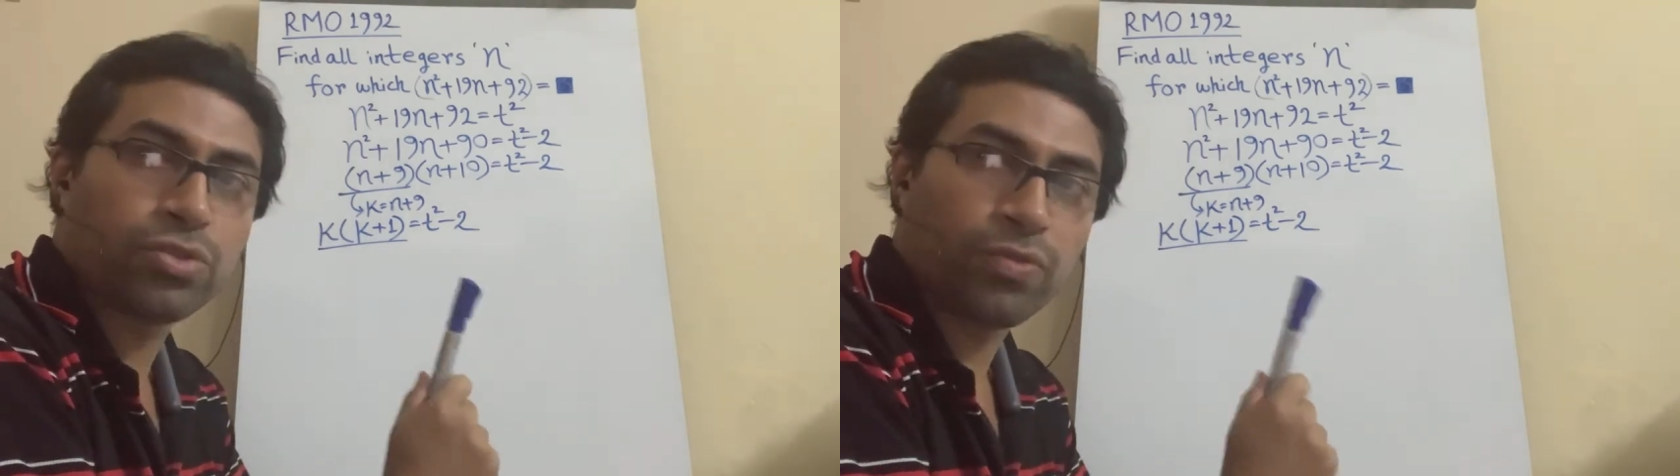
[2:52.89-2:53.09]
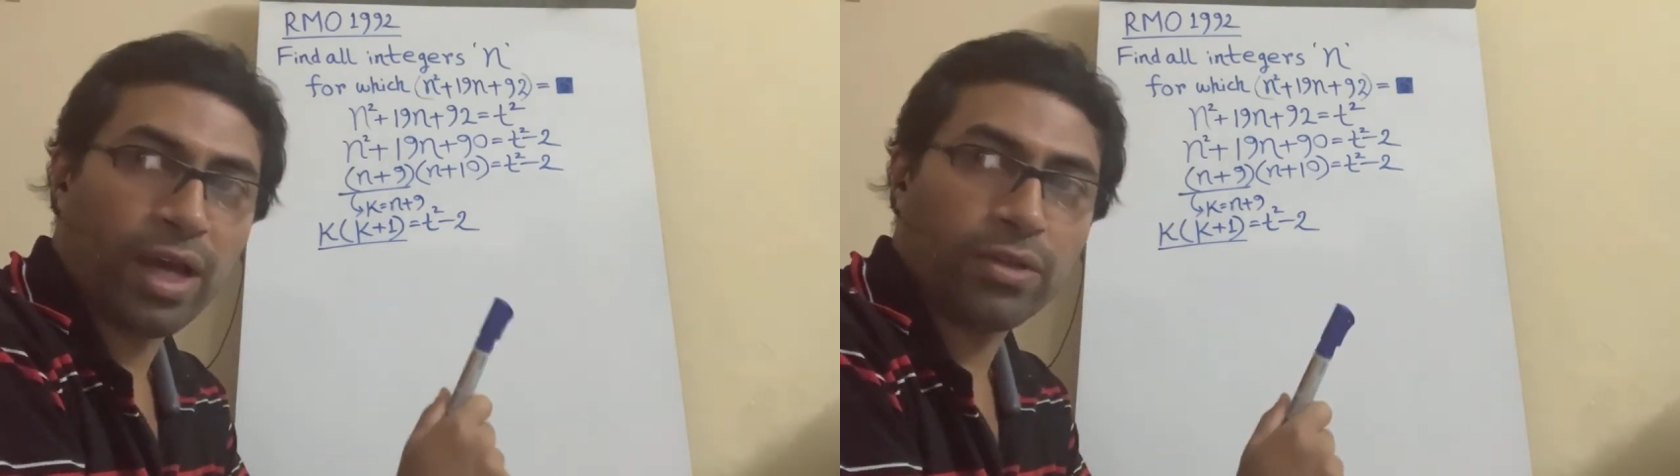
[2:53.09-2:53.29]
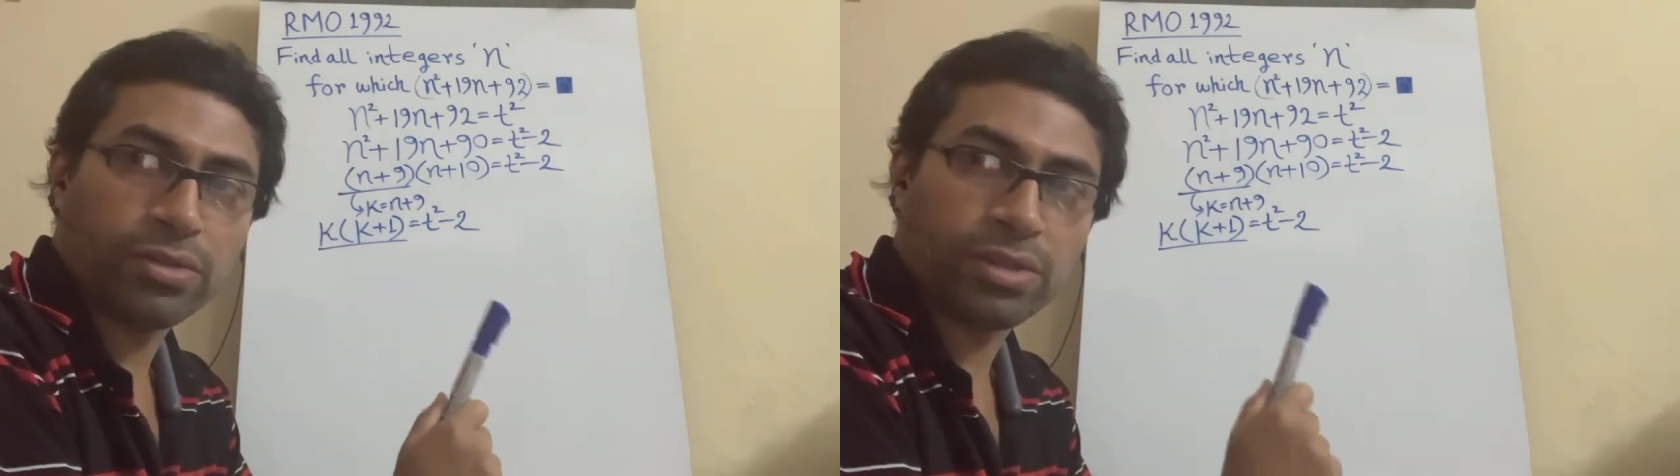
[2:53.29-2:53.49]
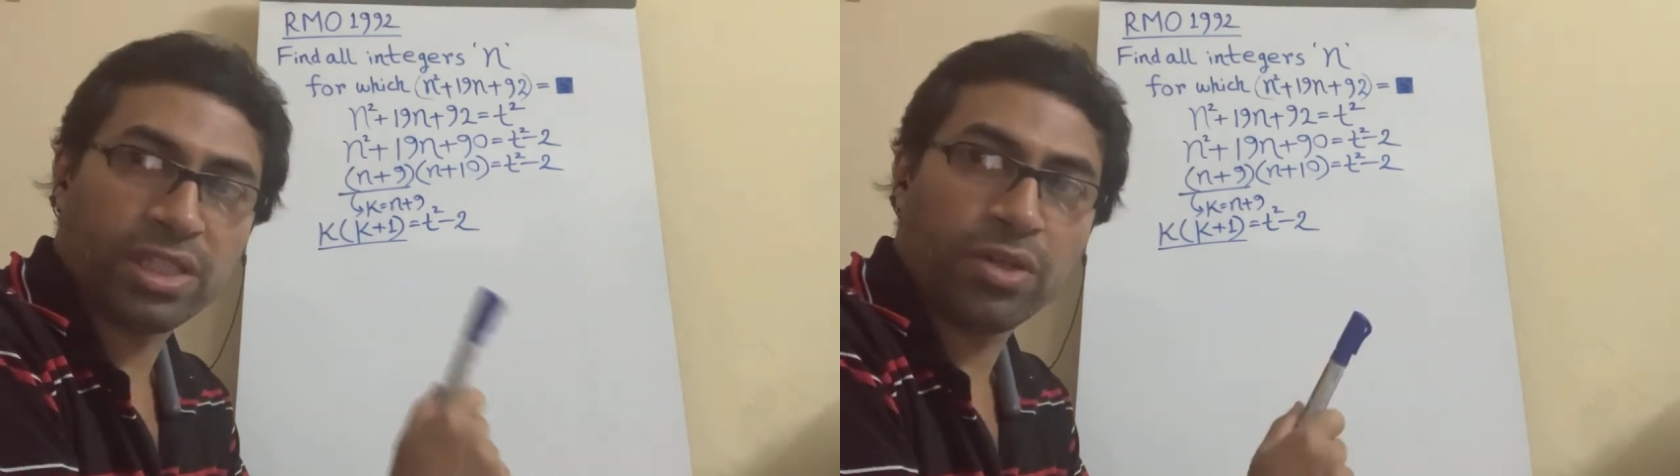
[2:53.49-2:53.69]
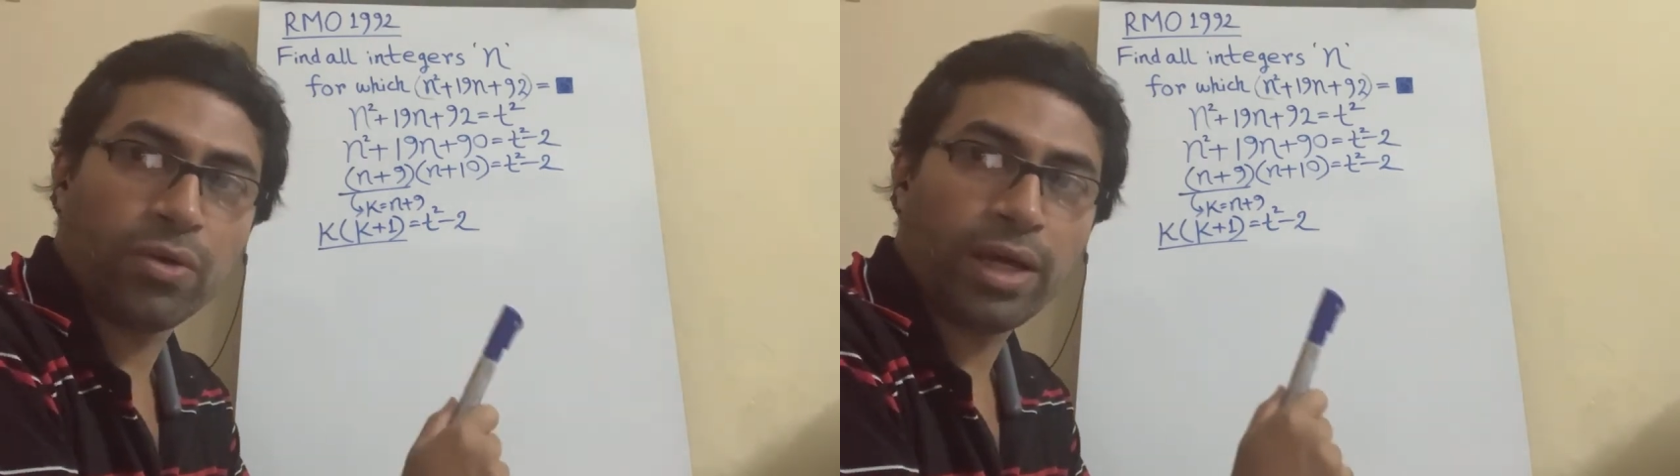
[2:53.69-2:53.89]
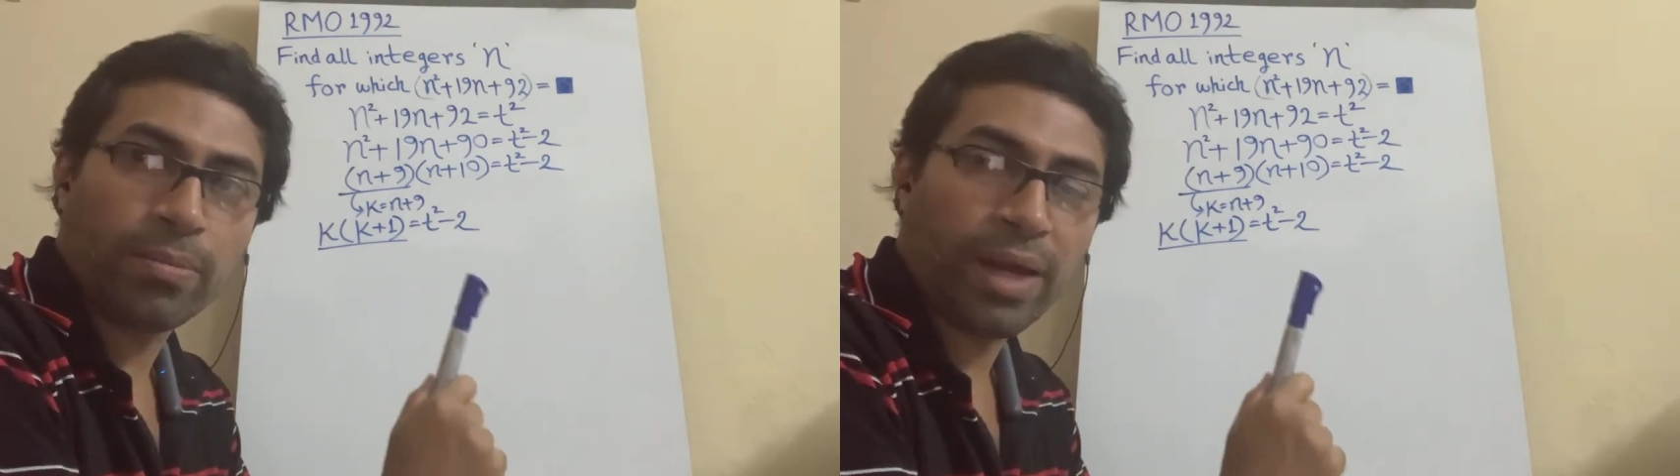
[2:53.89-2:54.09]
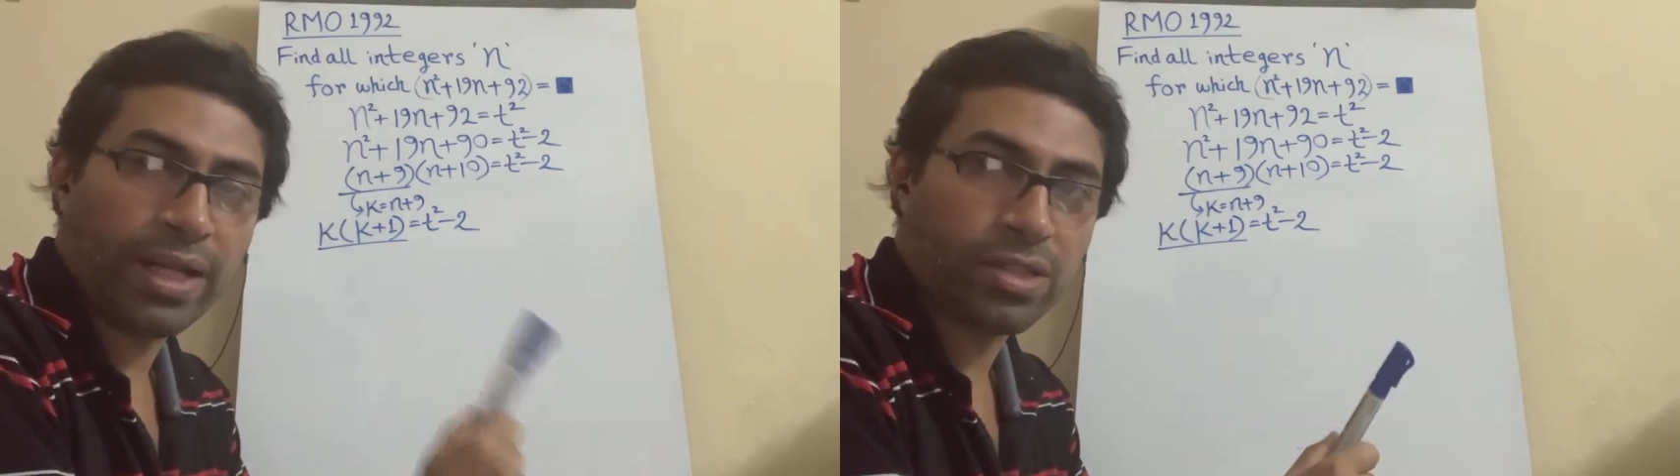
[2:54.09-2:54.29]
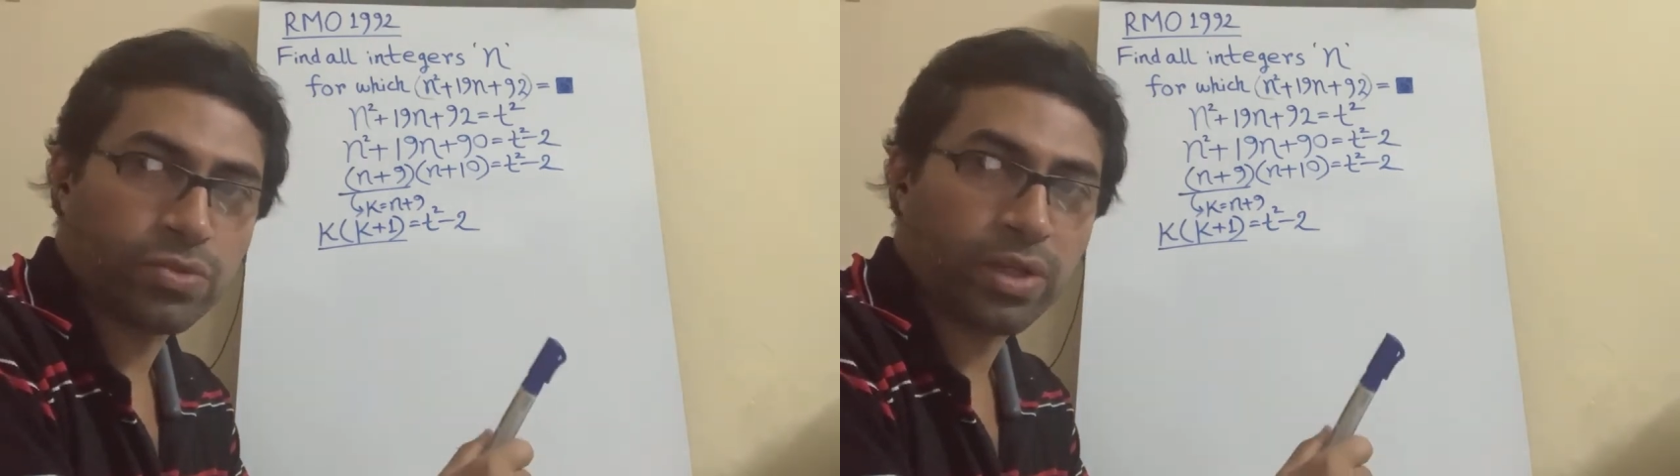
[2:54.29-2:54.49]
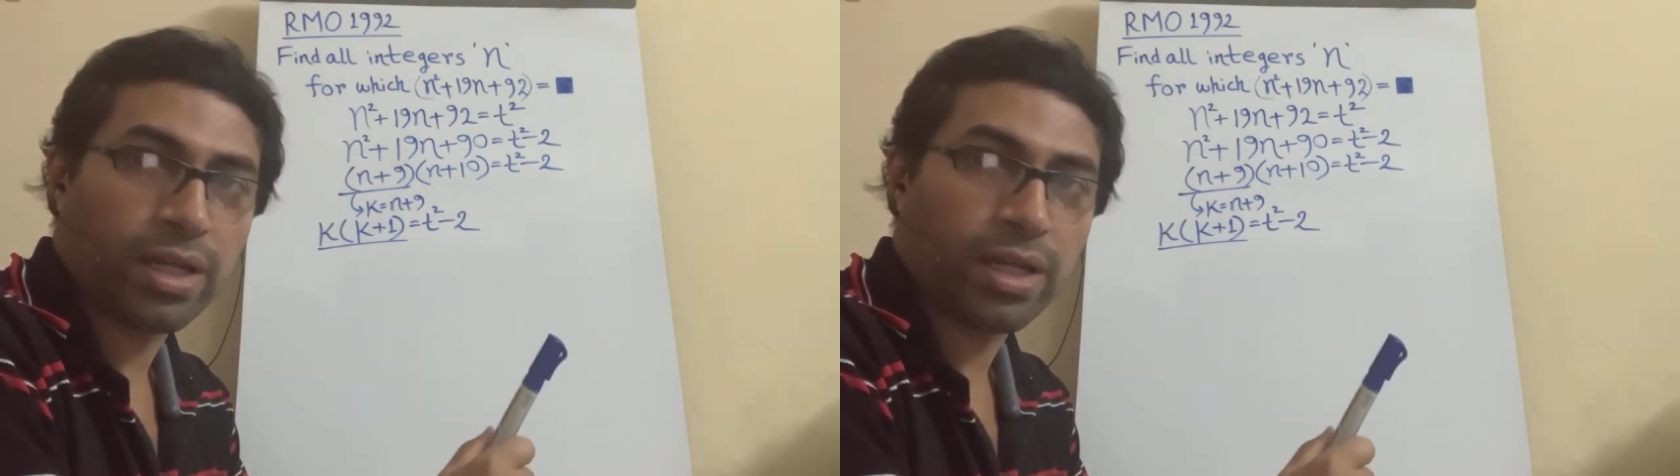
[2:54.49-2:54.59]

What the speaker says: two values 0 and minus 1